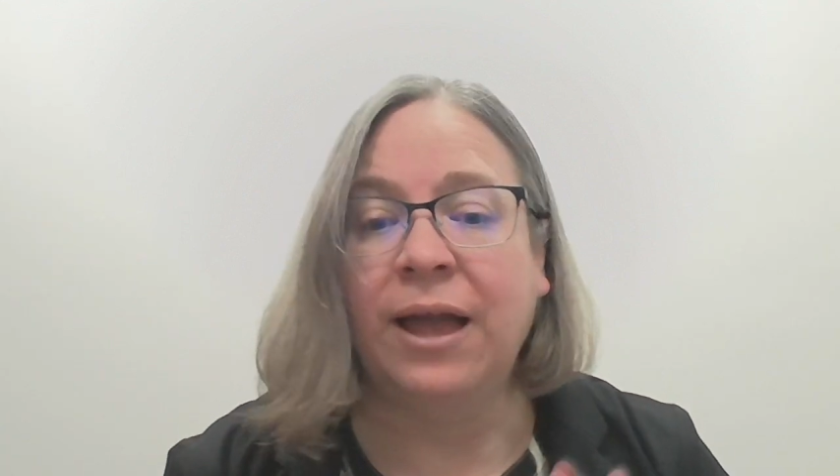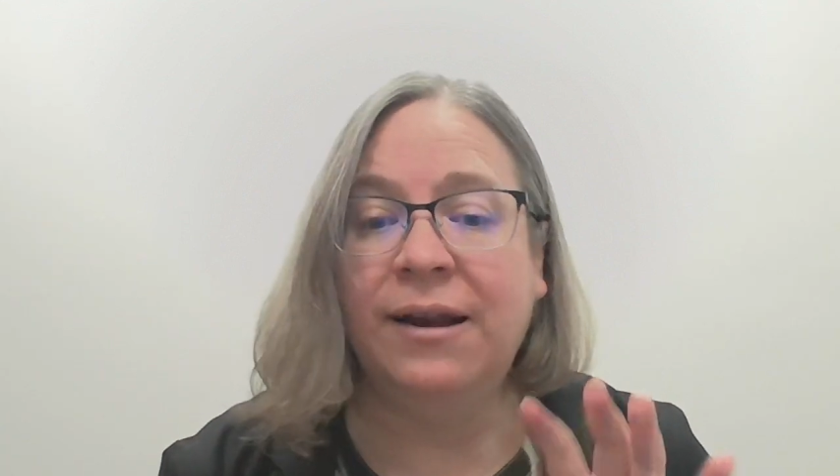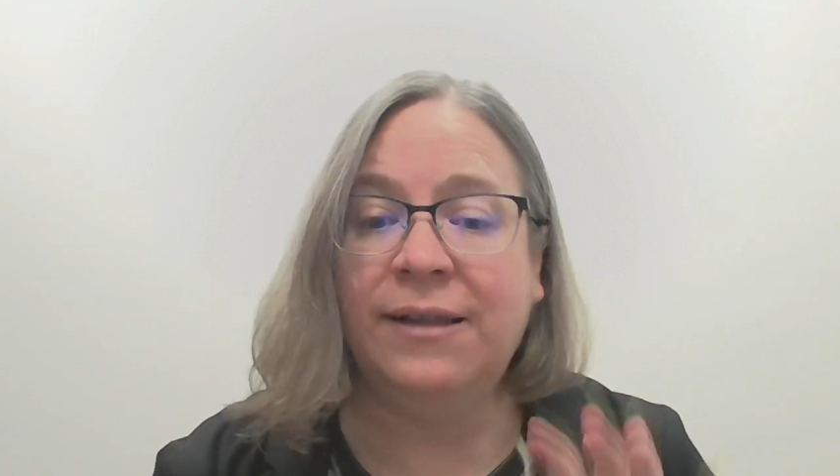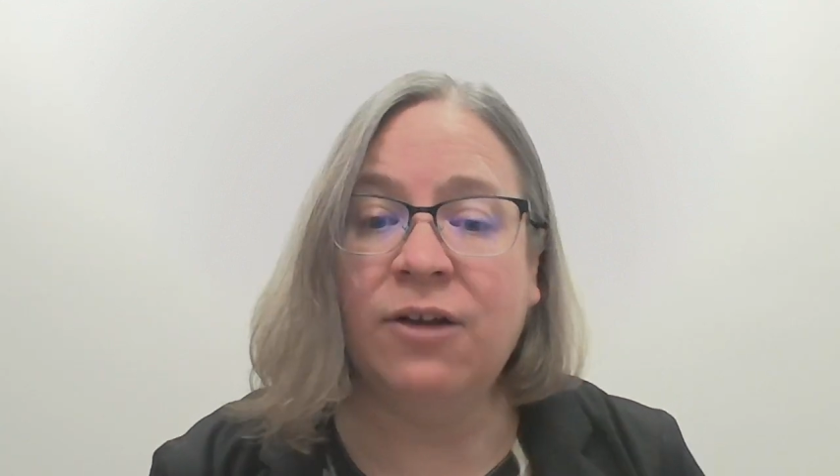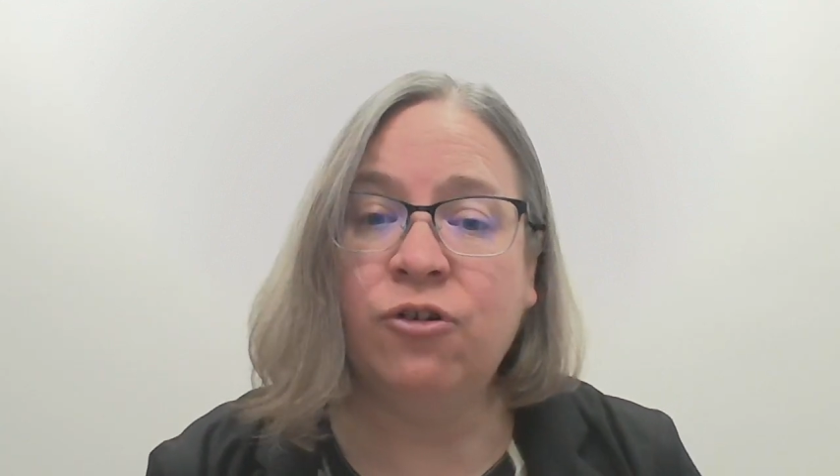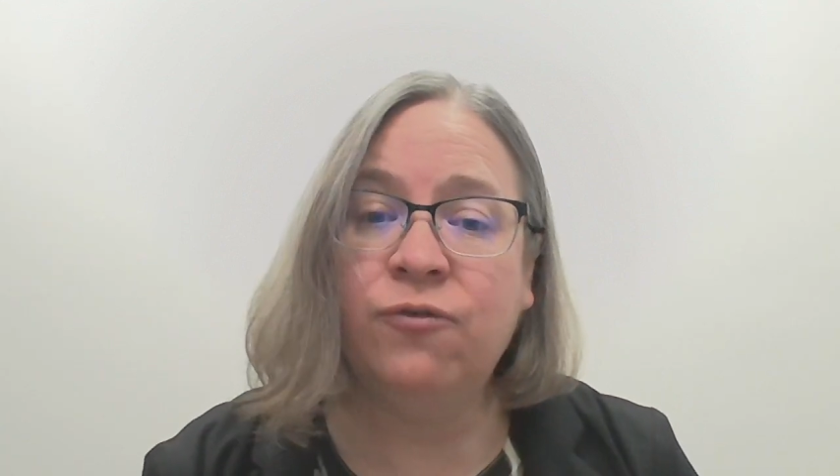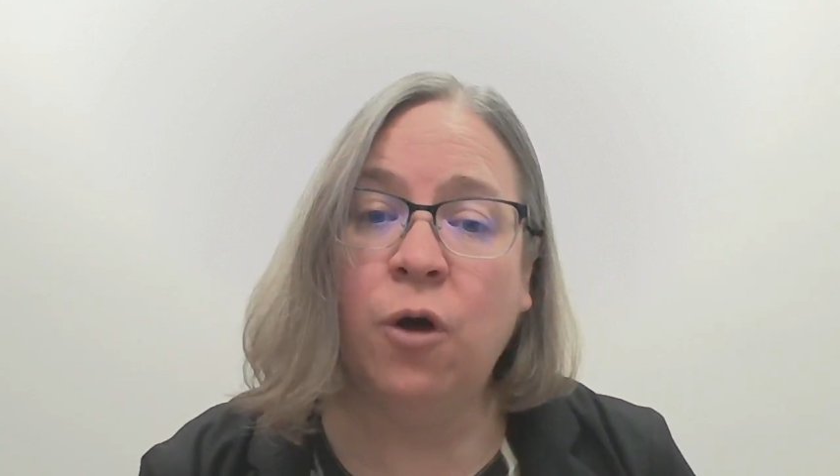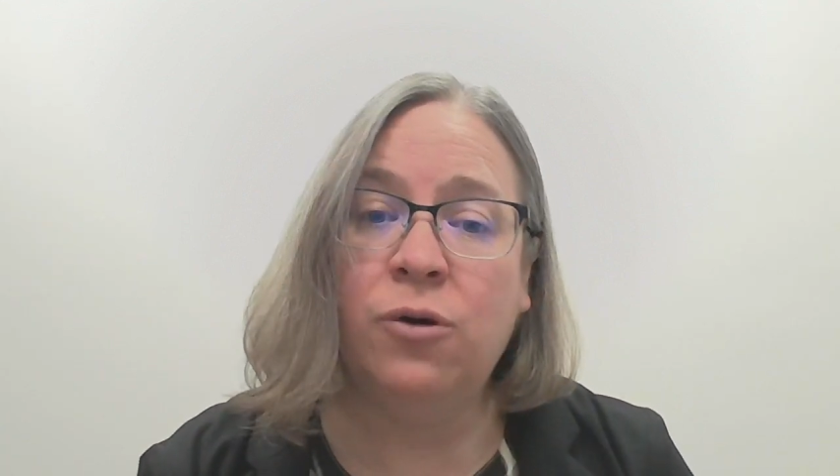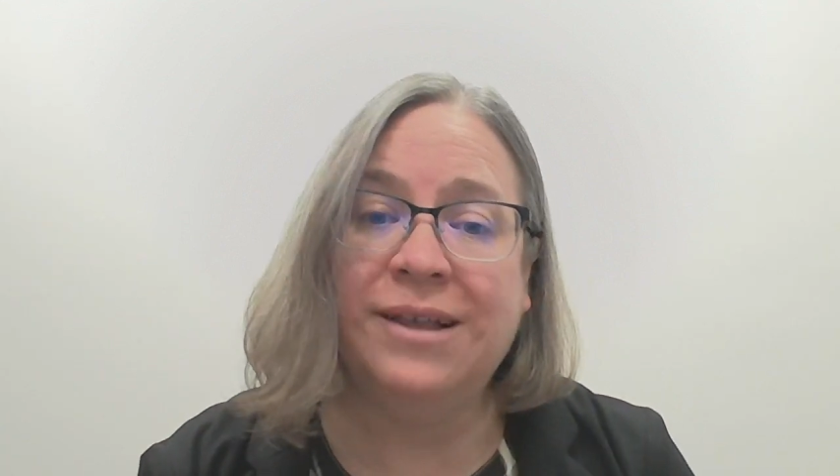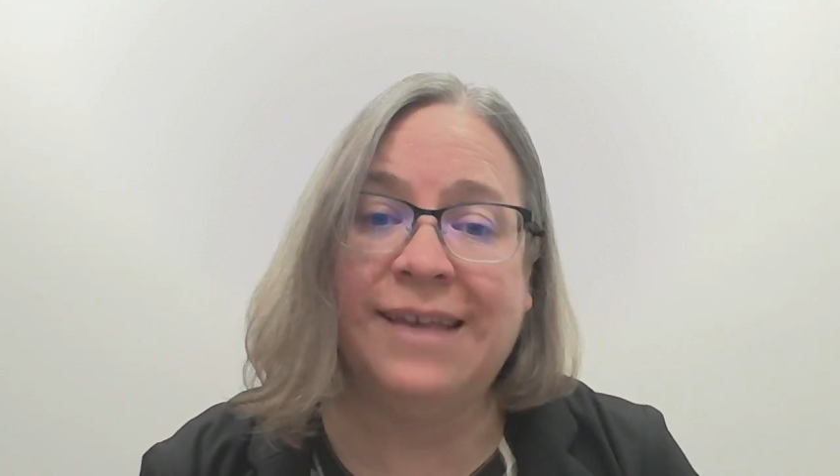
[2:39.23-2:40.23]
An
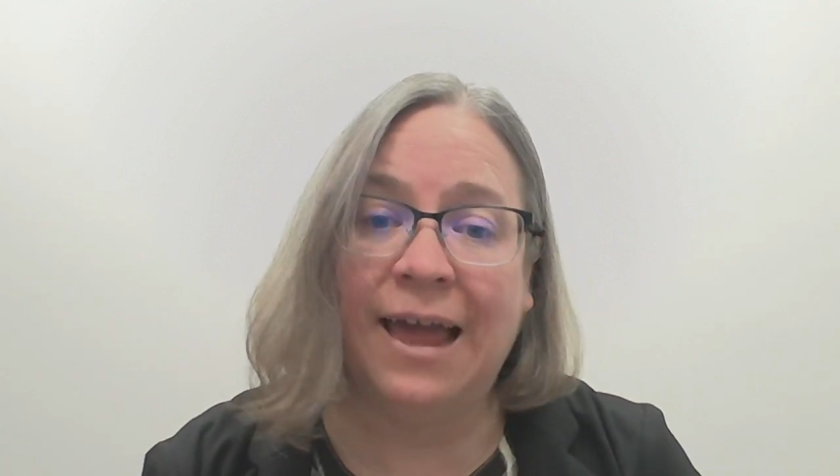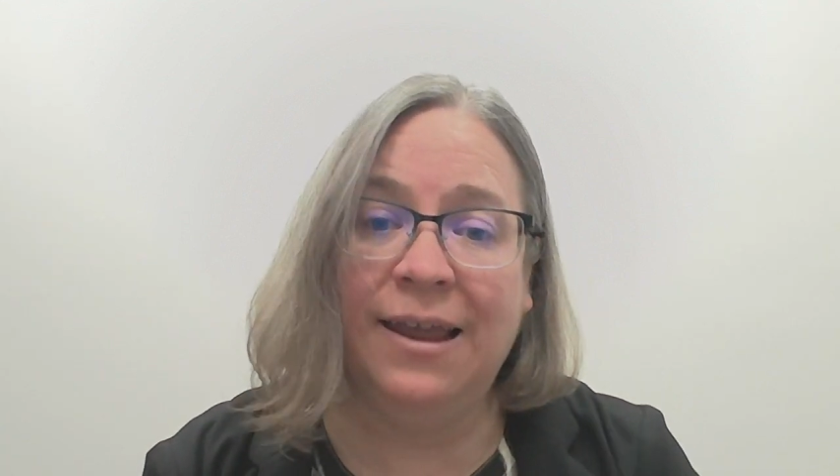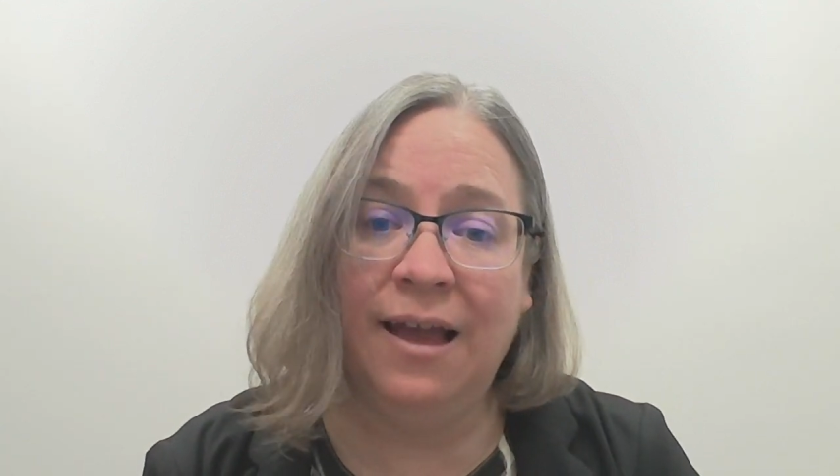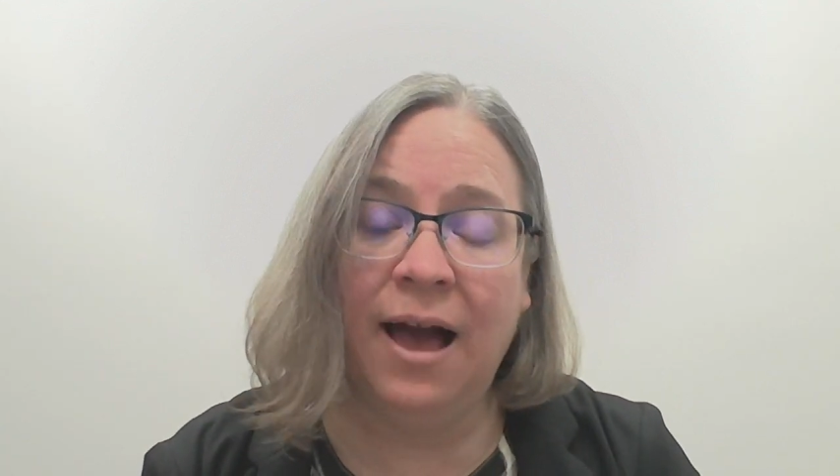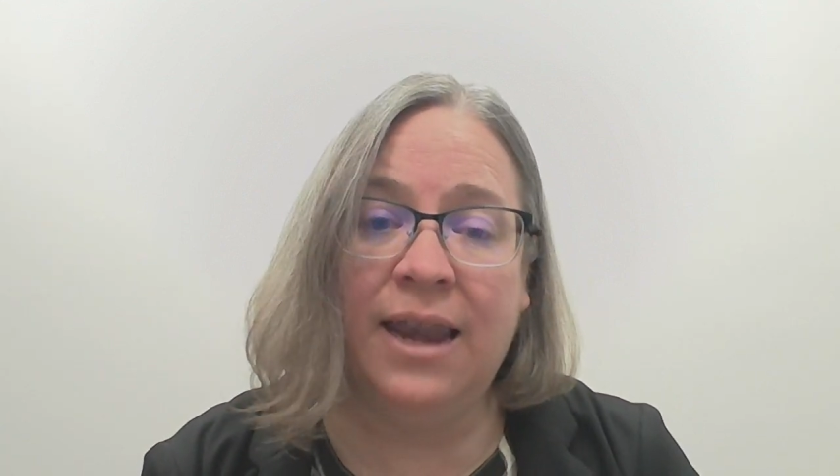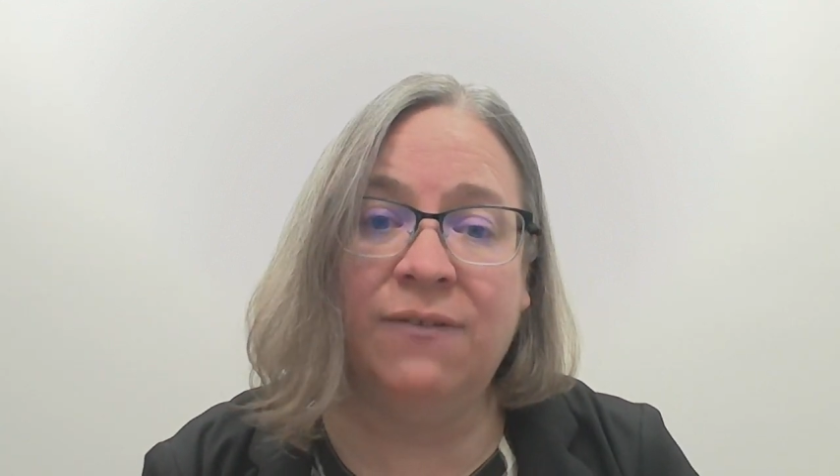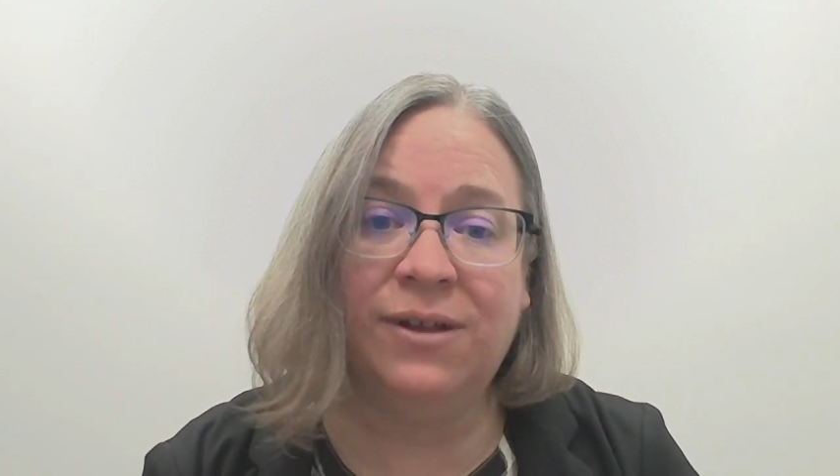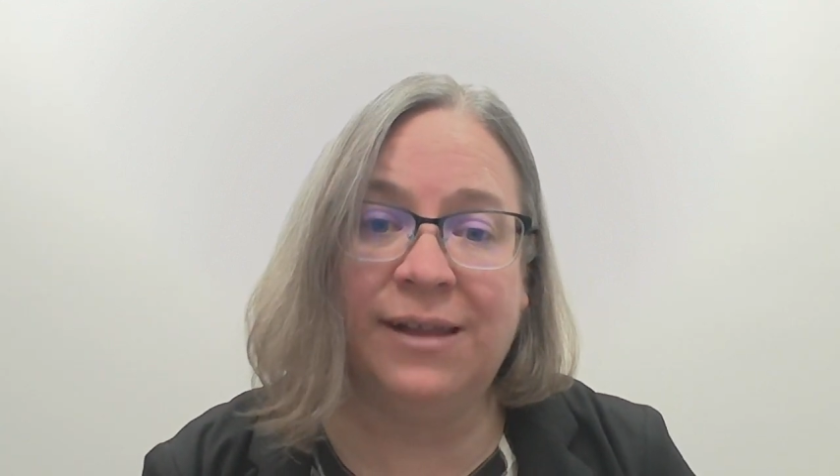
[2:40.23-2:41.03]
electrophone is any kind of